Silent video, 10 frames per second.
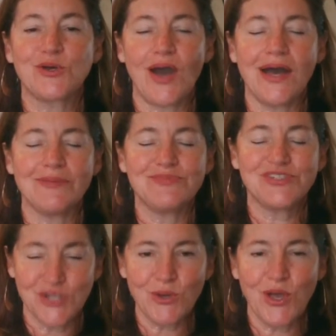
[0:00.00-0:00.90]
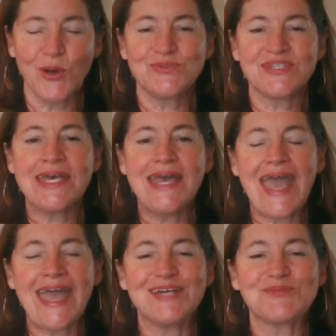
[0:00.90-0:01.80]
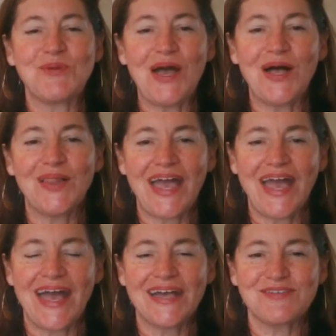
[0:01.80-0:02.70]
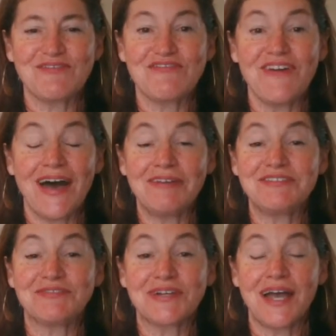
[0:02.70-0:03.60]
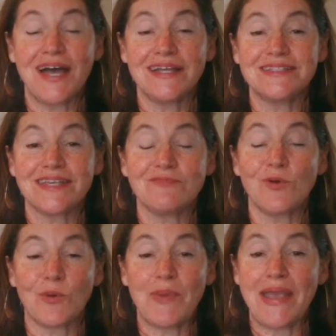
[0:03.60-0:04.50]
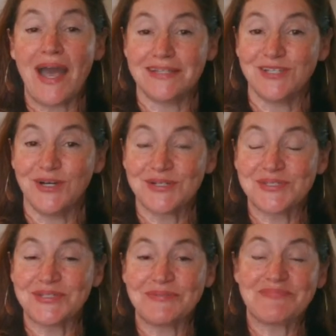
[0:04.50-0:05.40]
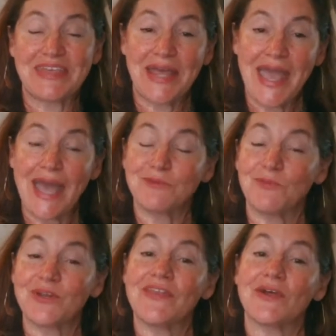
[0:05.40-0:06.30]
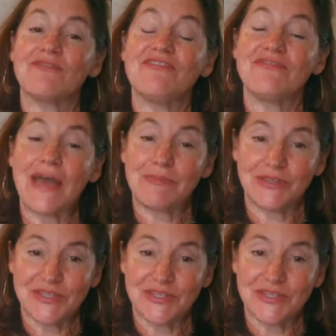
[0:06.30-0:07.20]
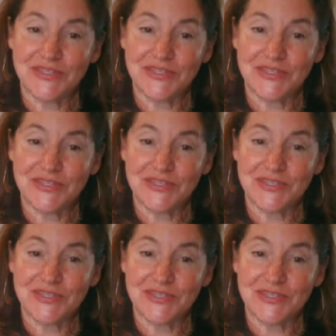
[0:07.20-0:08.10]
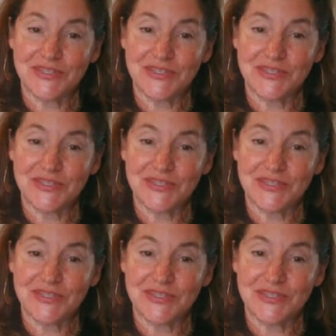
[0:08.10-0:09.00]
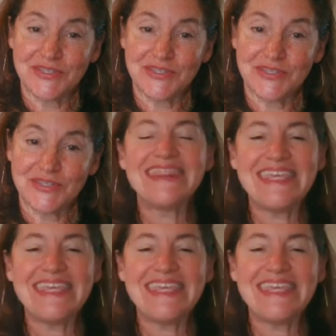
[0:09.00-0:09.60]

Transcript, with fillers: um, snow cones as well as five different kinds of gourmet hot dogs. And I had one and they're fabulous. So please come.